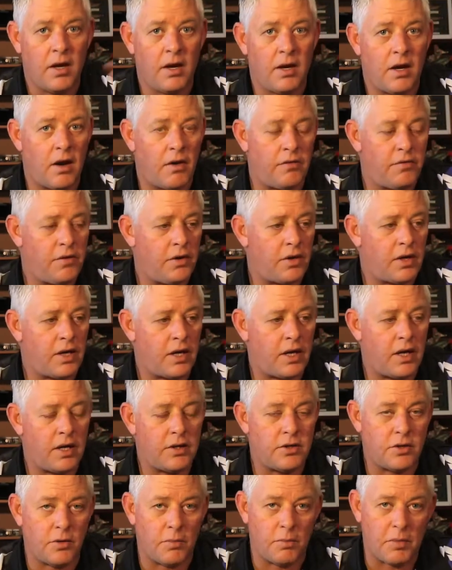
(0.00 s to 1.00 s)
Now, if you can
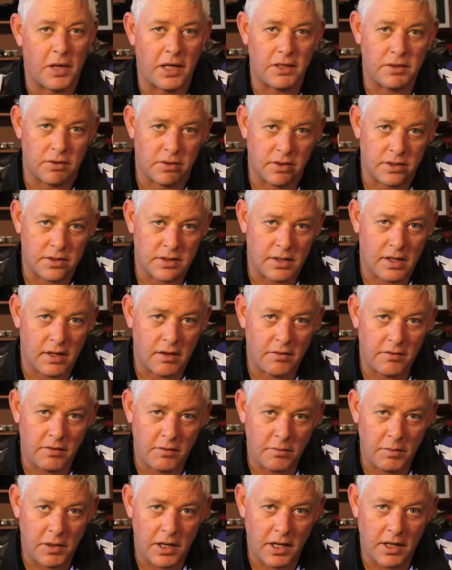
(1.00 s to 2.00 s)
get your bait on the side of
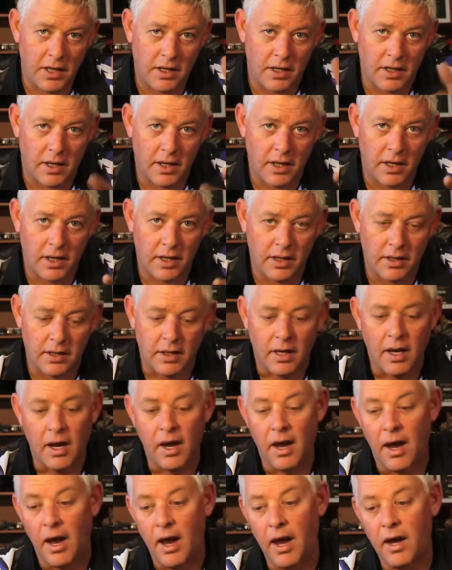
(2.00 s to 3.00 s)
the bank and let it
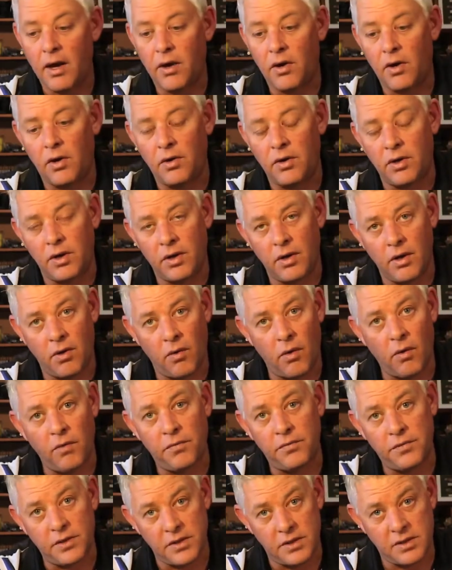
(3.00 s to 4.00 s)
hang on
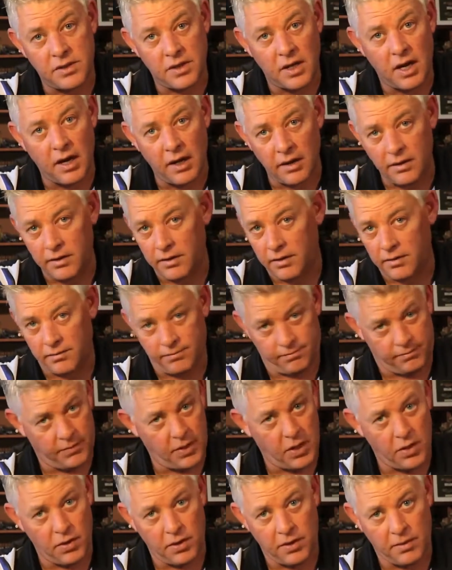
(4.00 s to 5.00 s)
off the side,
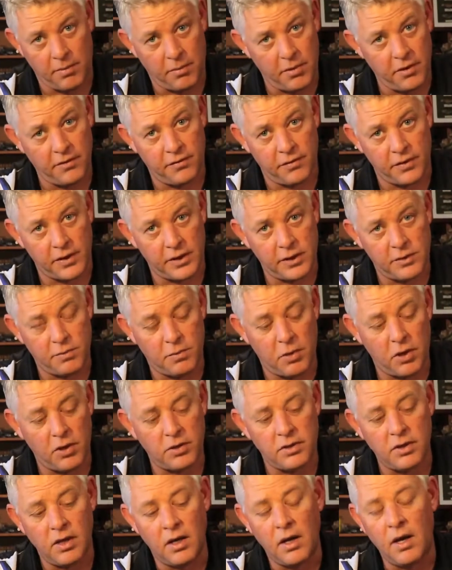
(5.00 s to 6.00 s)
you're in the perfect
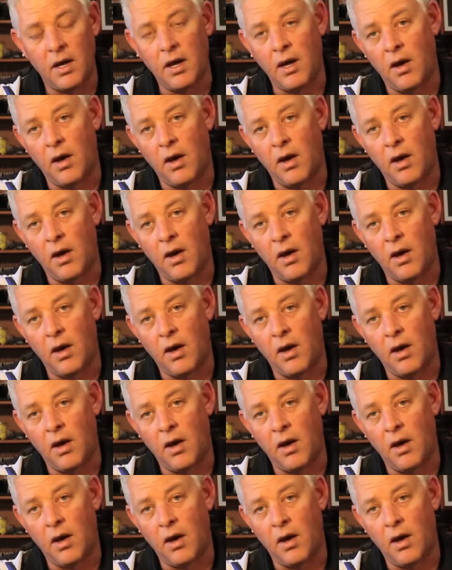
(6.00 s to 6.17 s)
spot.